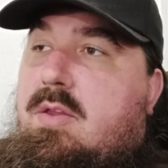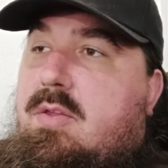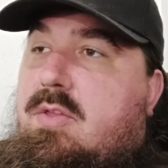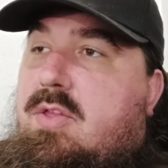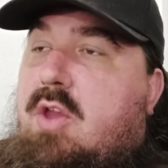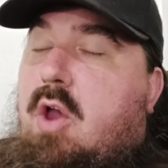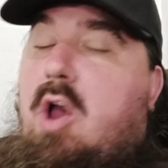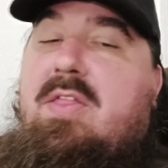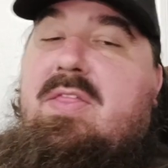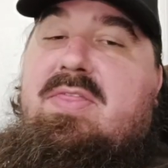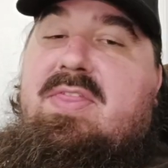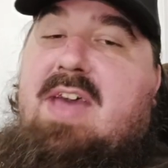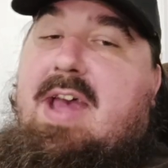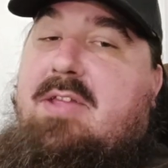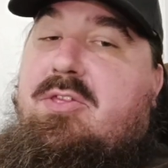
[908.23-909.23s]
so
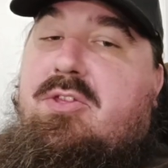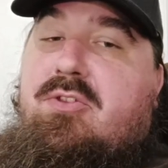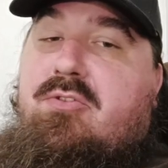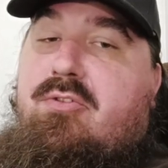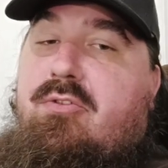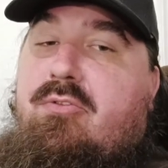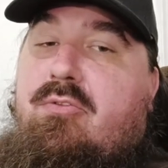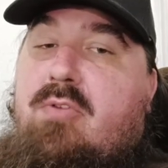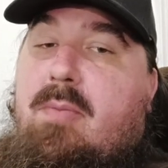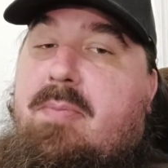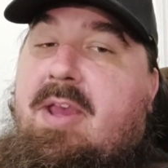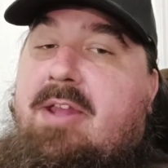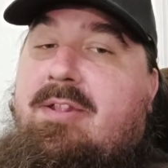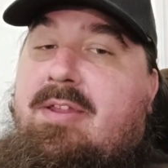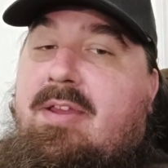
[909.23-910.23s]
that's true
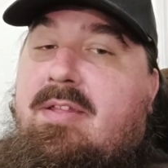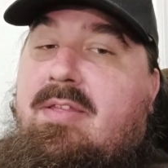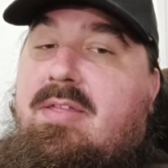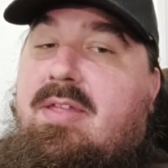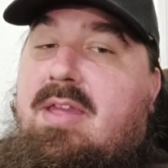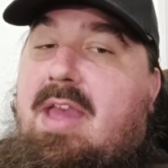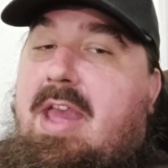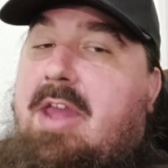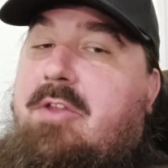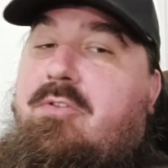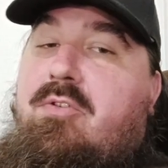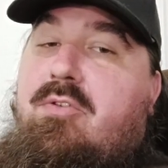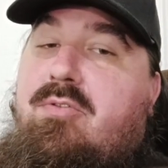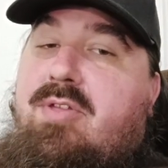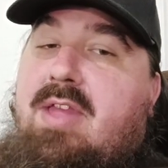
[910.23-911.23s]
repentance and
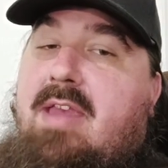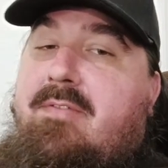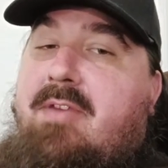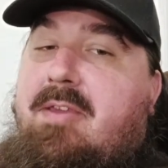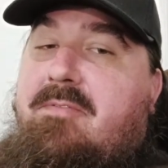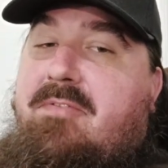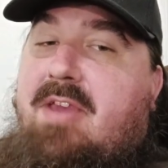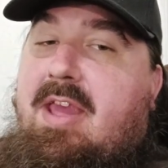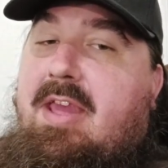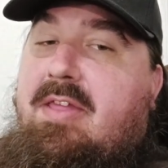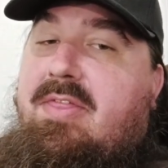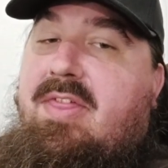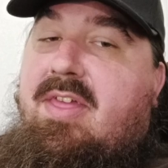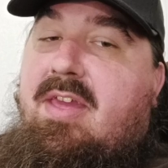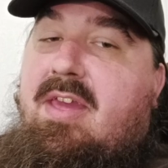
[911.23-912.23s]
true saving
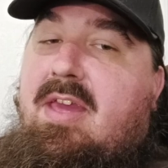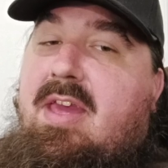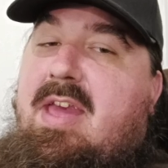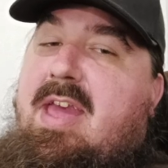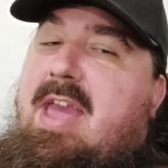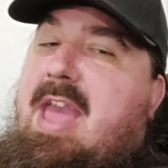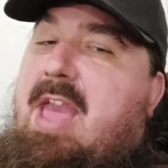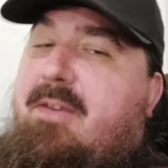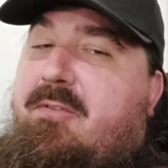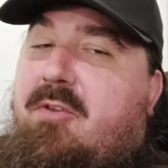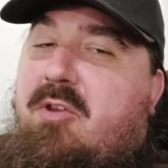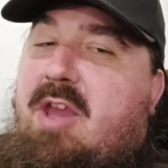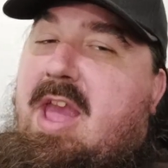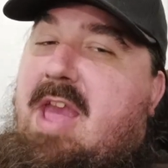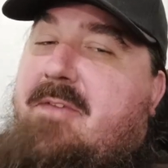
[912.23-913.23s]
faith. If
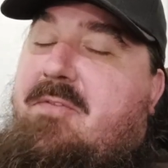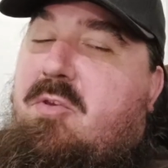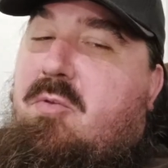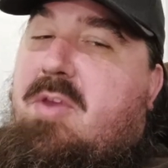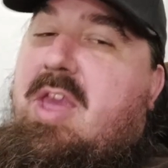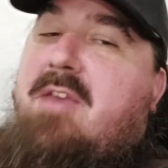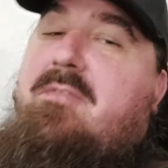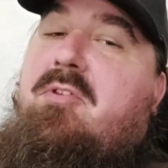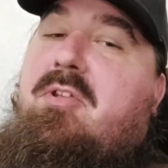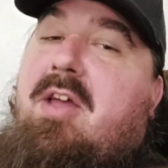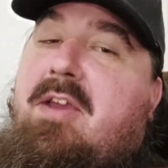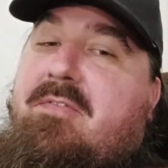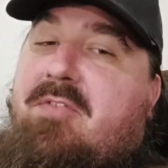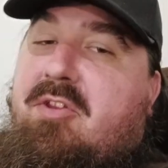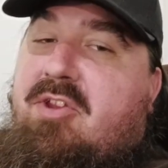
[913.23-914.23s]
you give your
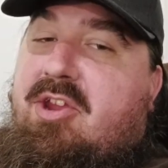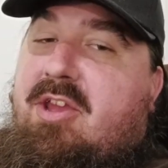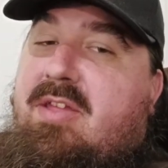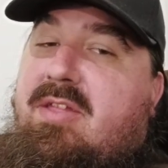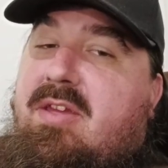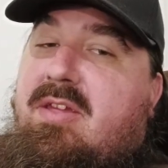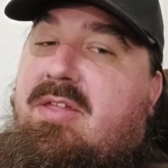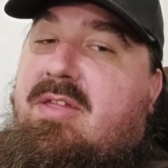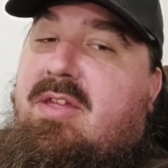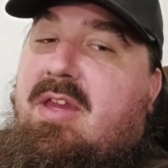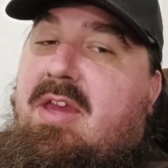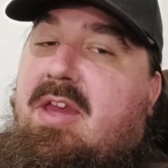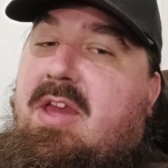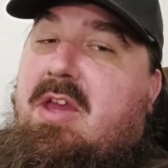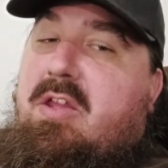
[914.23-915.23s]
life to Jesus,
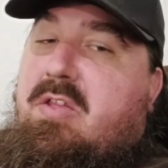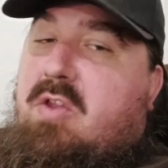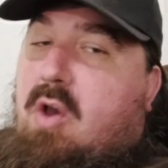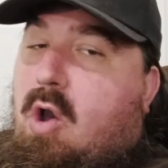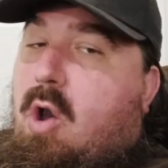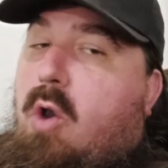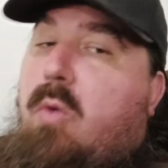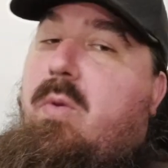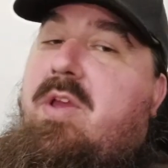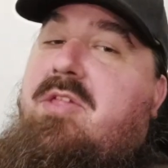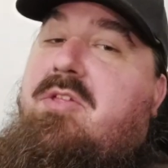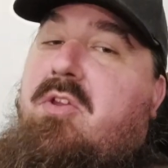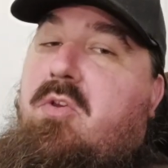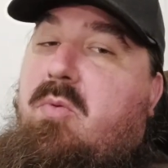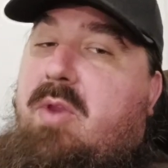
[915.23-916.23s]
to always
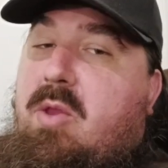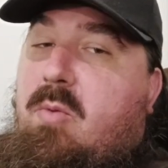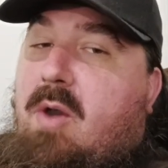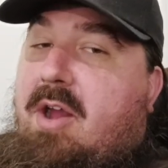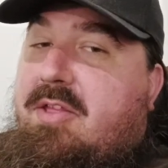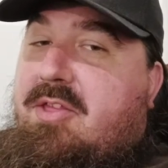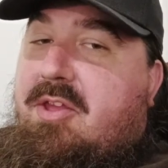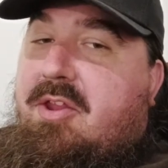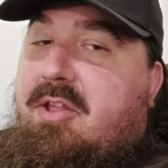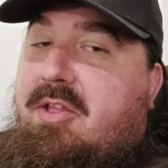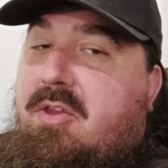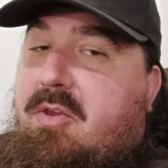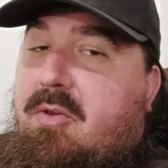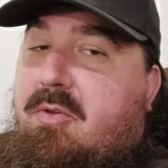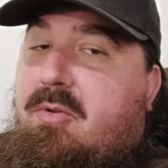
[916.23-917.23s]
do what he wants you to
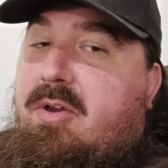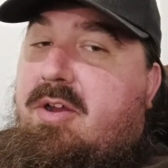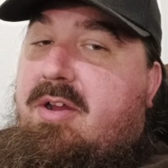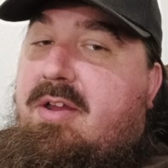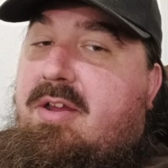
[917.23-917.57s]
do.